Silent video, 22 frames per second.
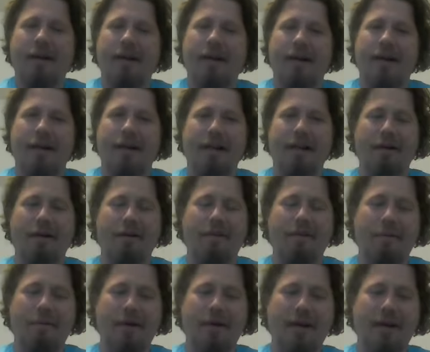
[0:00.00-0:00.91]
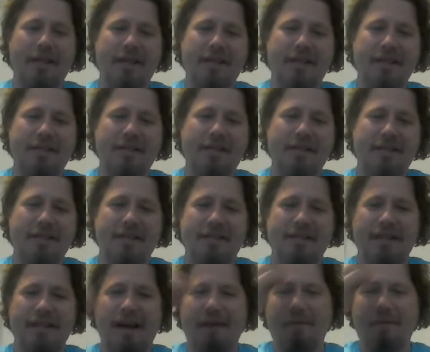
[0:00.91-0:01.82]
Hello, everyone. This is
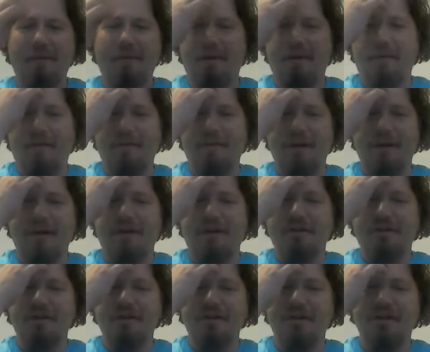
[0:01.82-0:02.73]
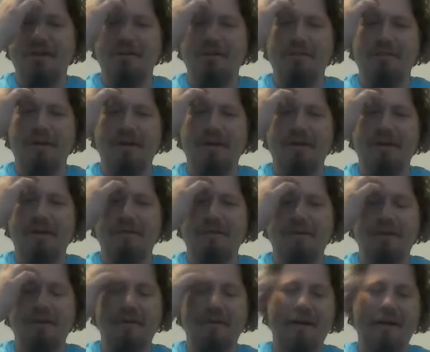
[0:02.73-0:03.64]
Sam here from Inclusion Tube
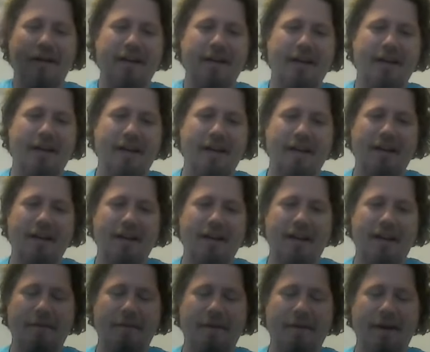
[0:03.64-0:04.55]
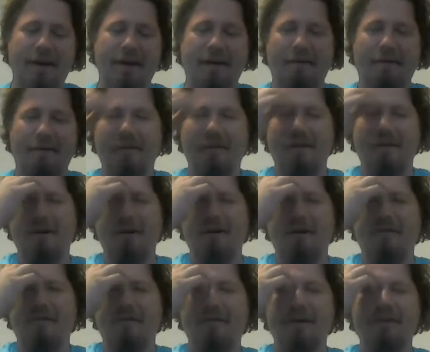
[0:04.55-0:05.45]
interviewing Amy
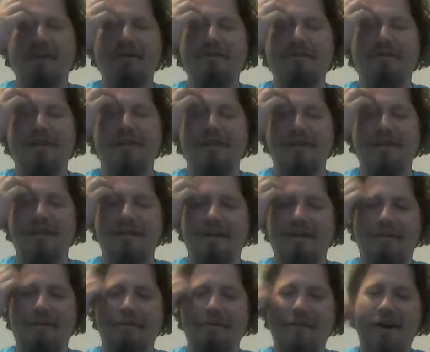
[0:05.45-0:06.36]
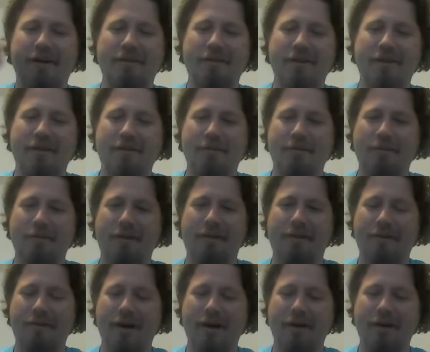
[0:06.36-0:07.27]
from Inclusion Tube. She's the founder, one of
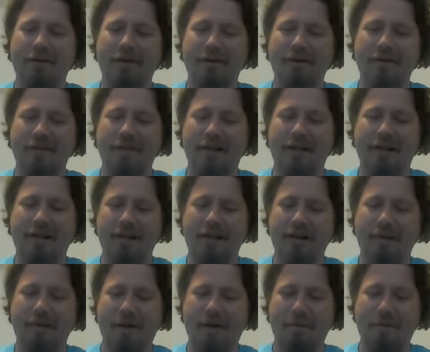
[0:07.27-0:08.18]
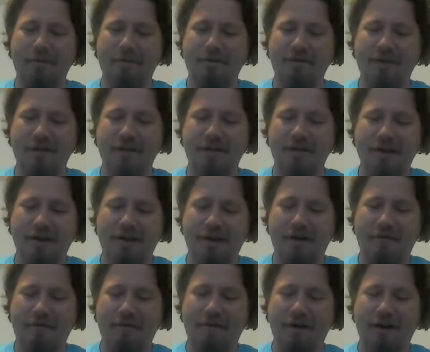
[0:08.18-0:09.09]
the founders and leading members
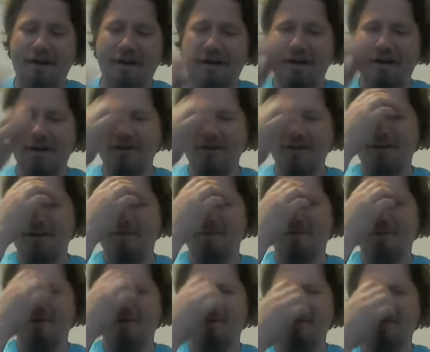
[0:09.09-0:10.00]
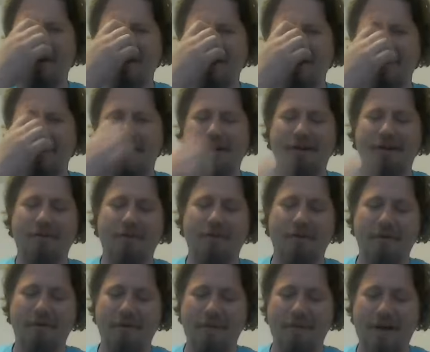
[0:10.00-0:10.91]
of our cause, and we're about to tell you
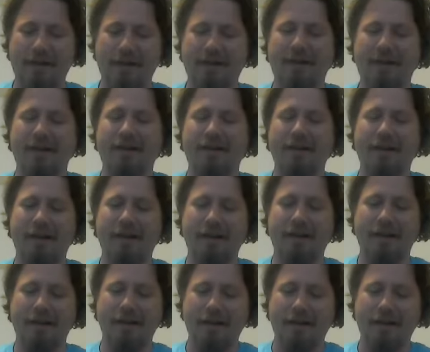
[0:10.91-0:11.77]
all about that today.